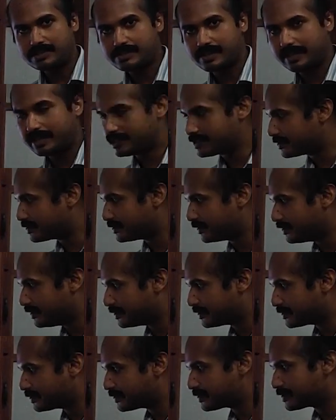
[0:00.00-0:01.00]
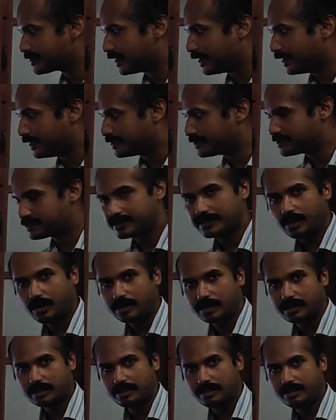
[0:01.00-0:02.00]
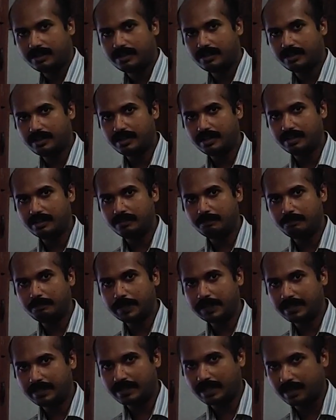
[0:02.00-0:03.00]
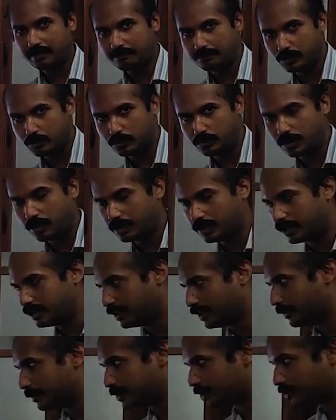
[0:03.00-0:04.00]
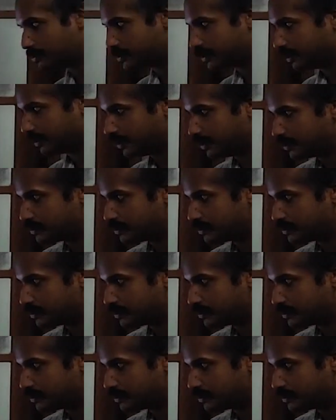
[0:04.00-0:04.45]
slides, this slide is not uh, in pink and blue, not in hematoxylin and